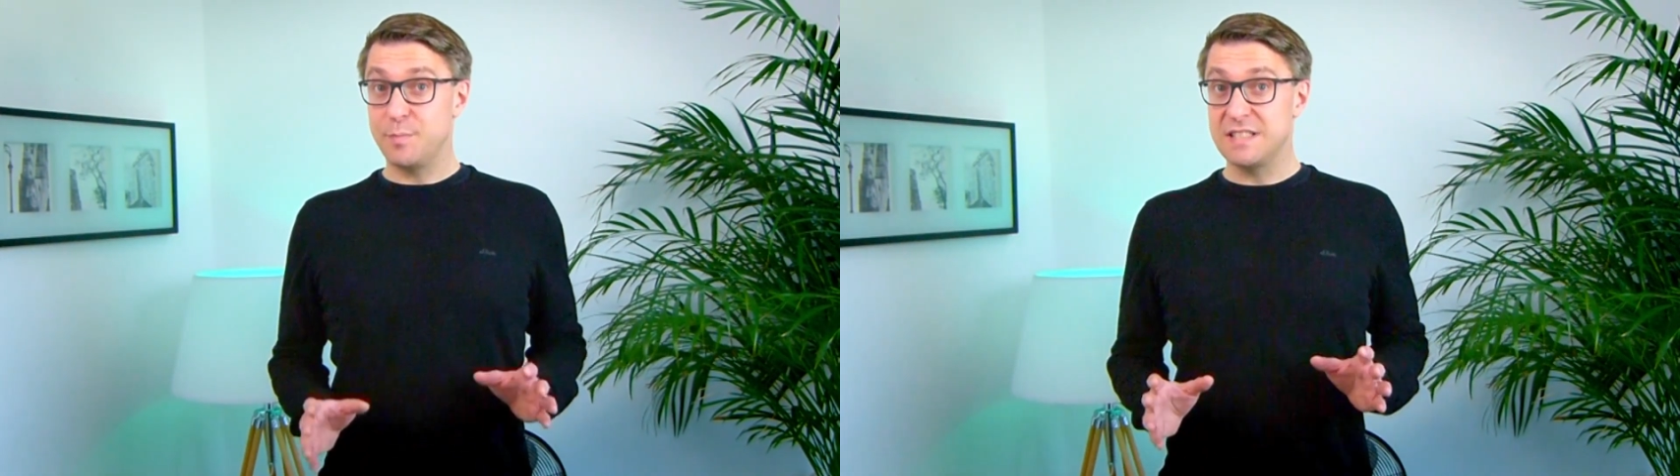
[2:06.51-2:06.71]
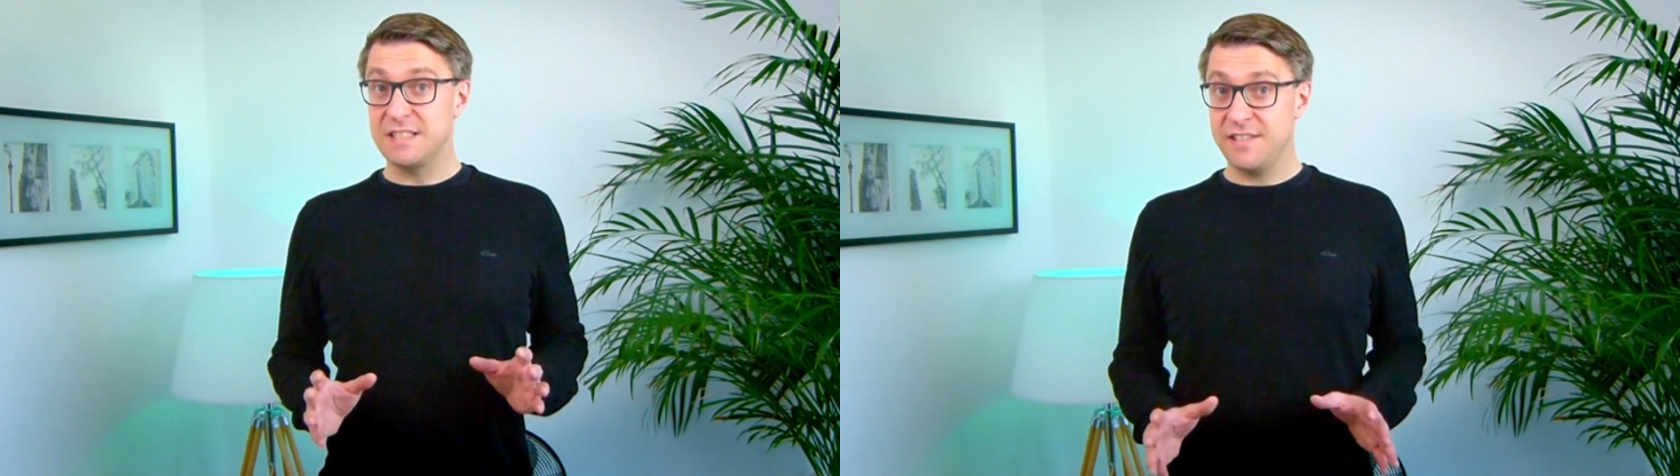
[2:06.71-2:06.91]

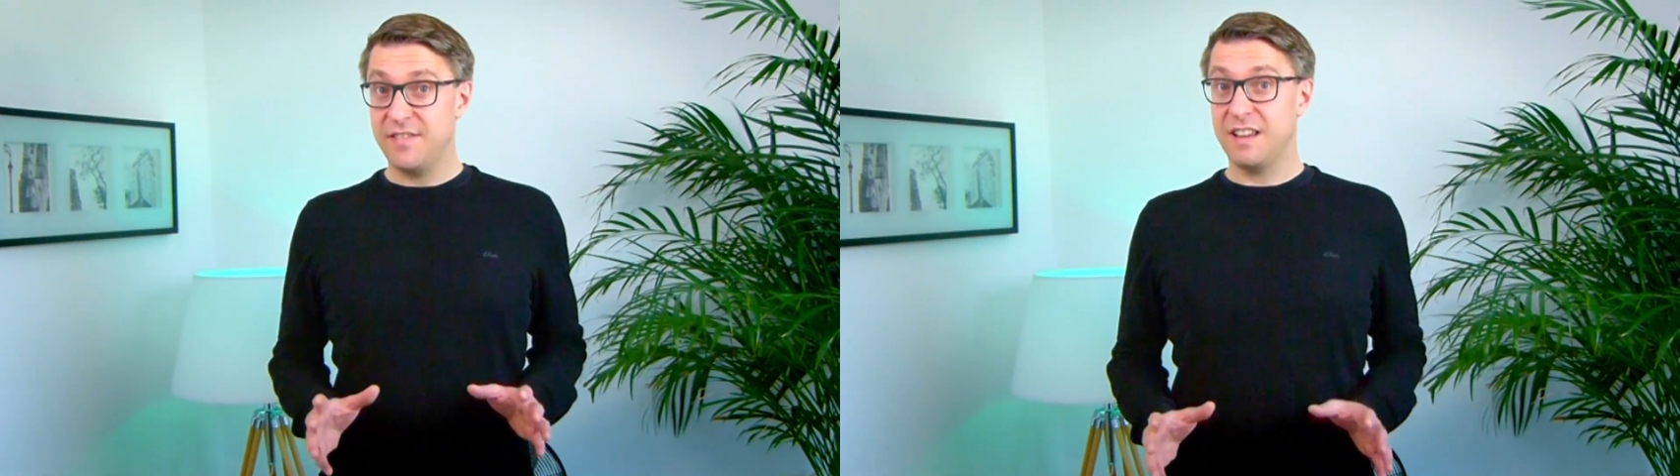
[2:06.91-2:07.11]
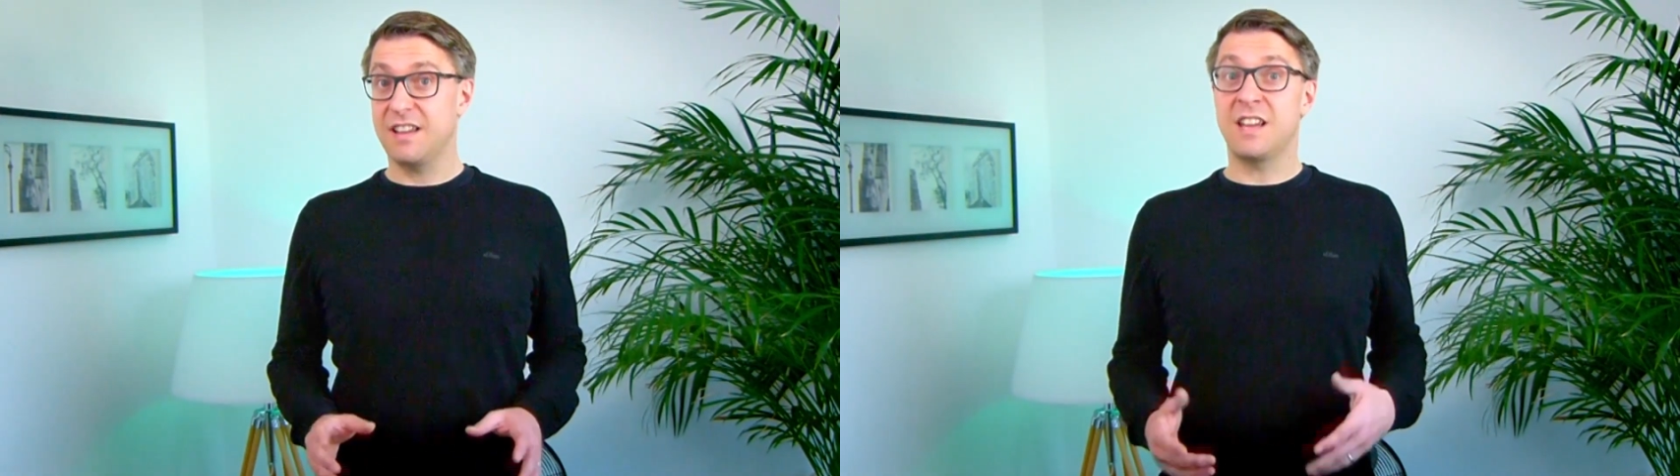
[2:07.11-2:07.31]

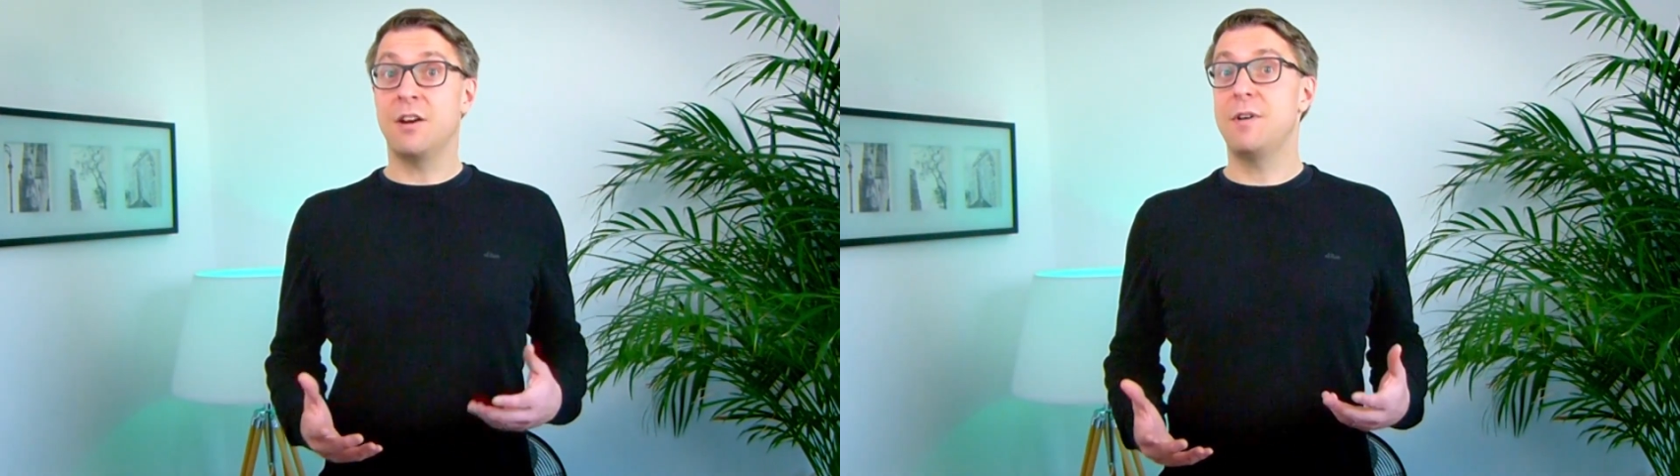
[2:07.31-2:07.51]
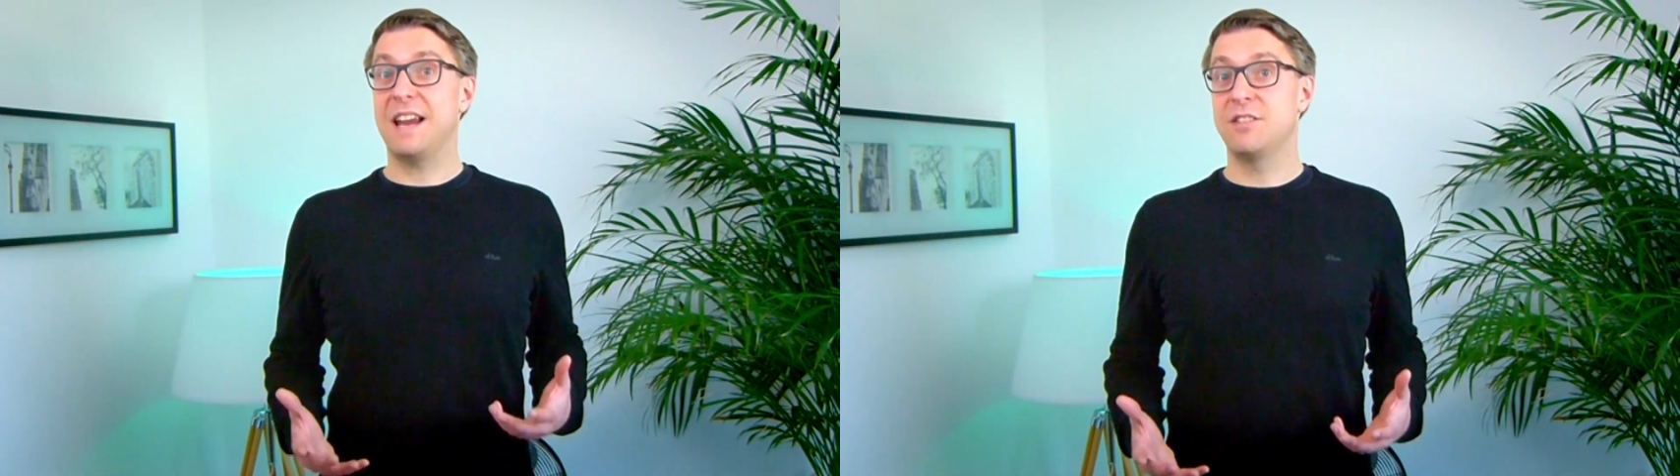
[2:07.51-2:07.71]
specific
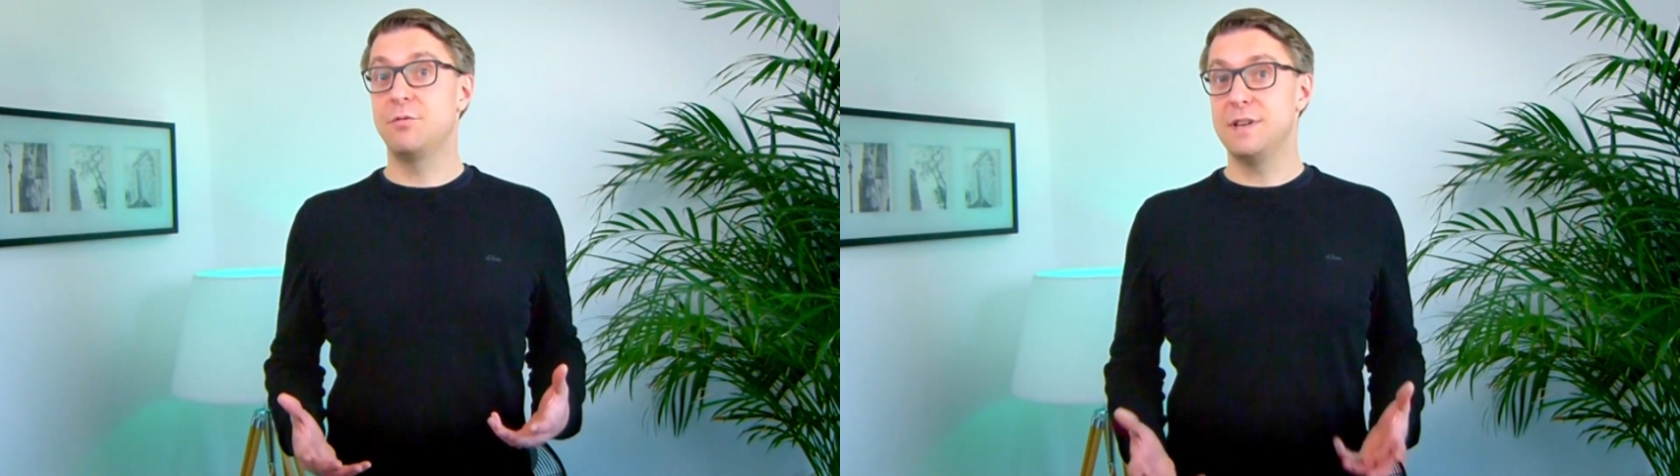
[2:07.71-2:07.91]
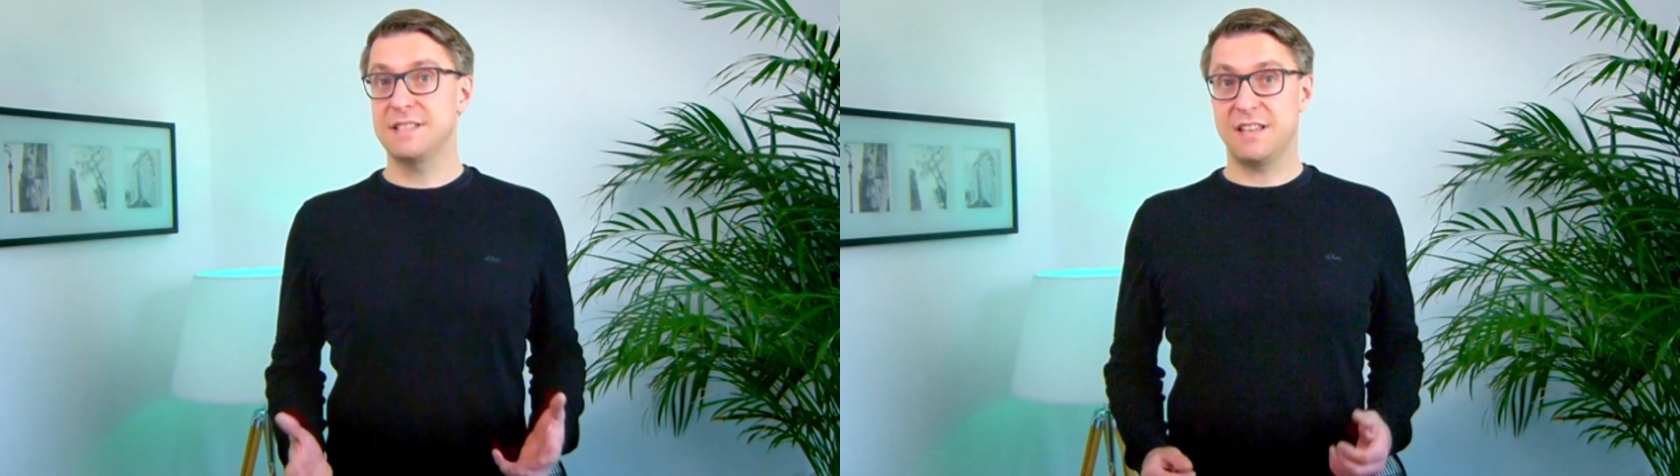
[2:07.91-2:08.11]

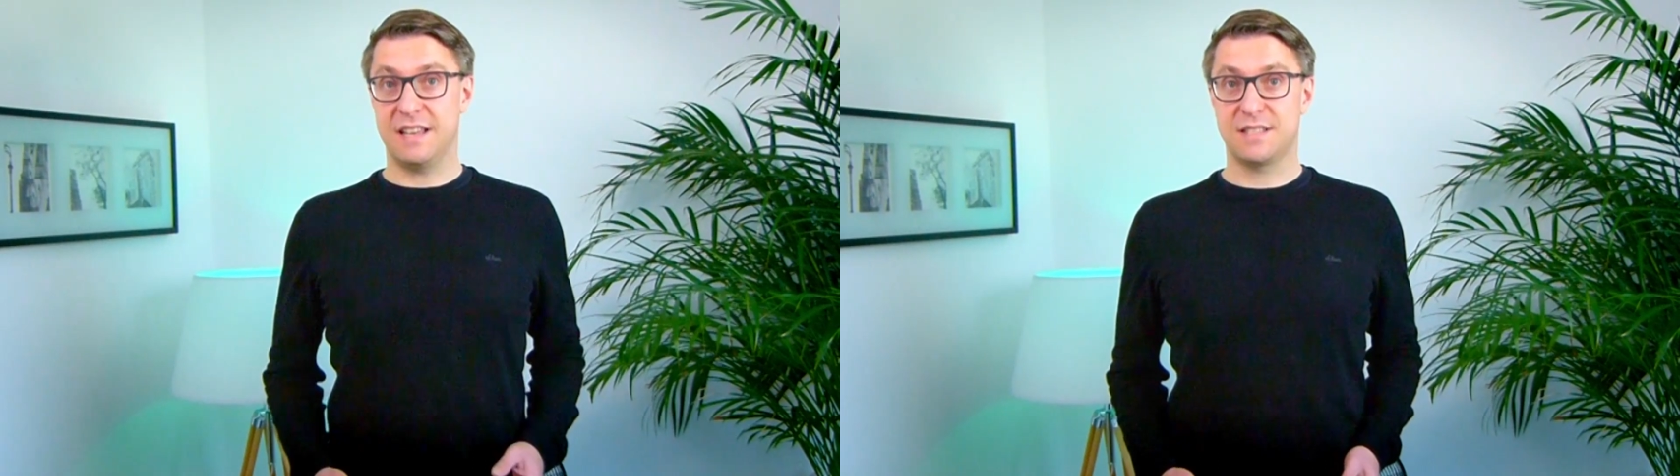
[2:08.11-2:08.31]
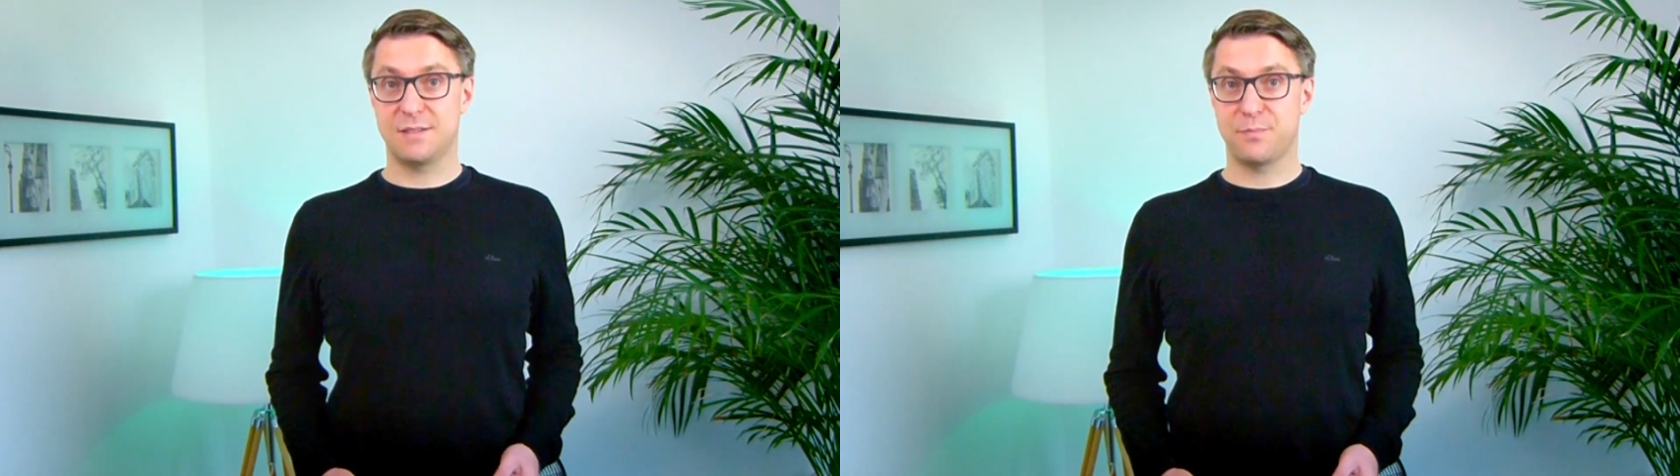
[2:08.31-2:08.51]

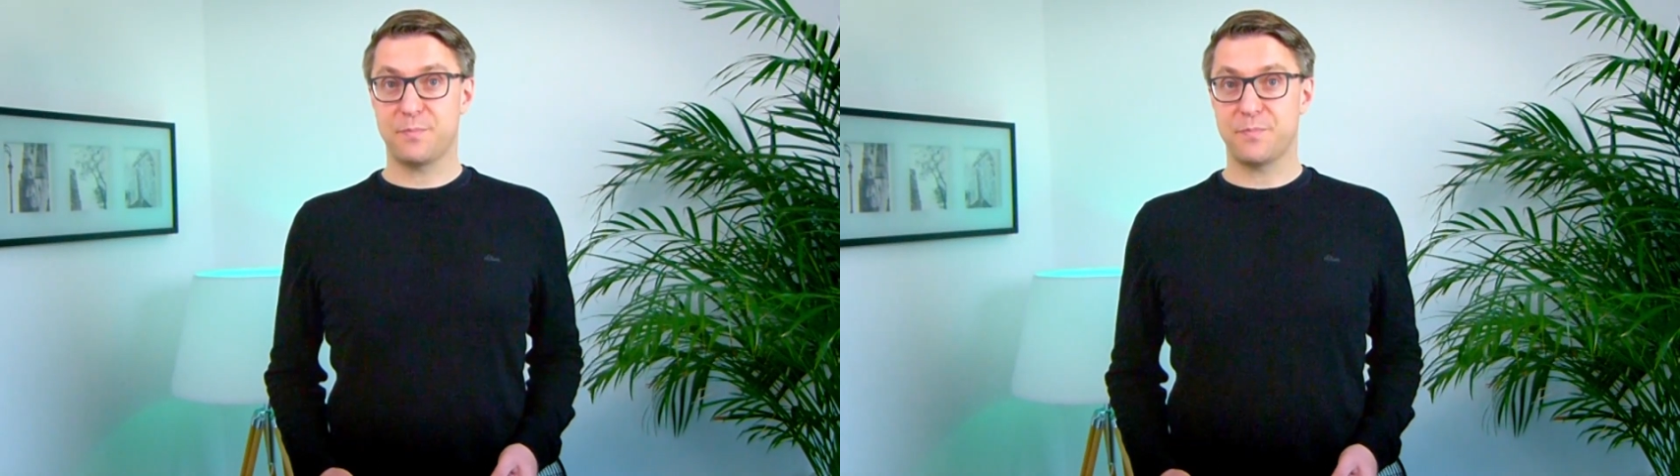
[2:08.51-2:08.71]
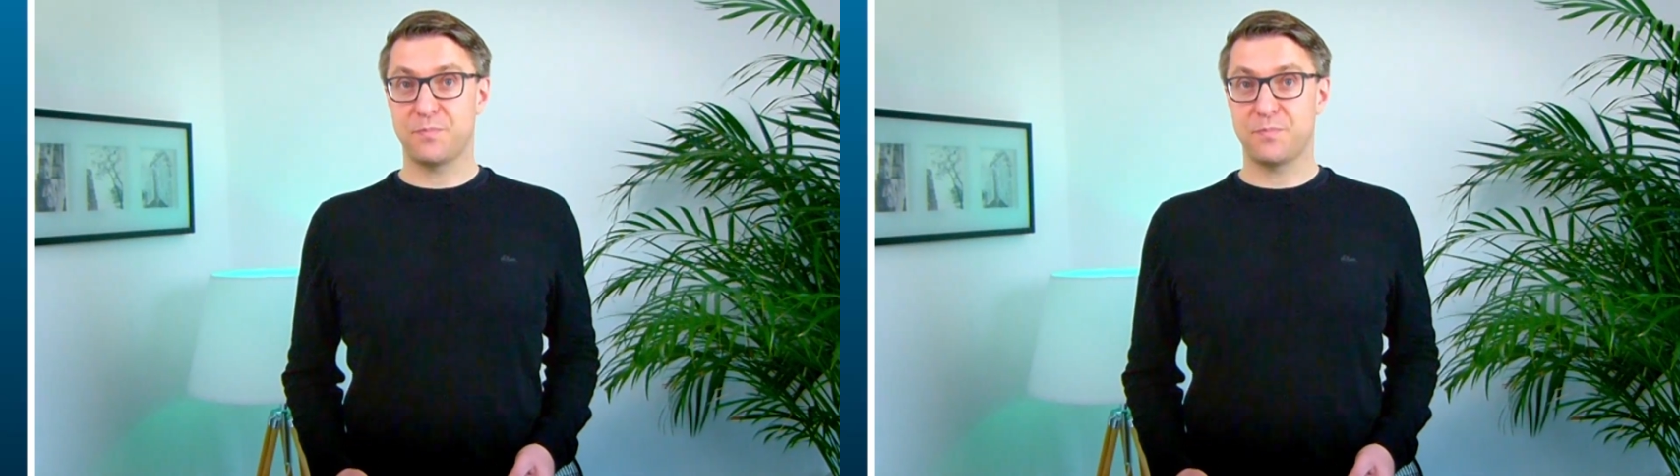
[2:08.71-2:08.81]
characteristics.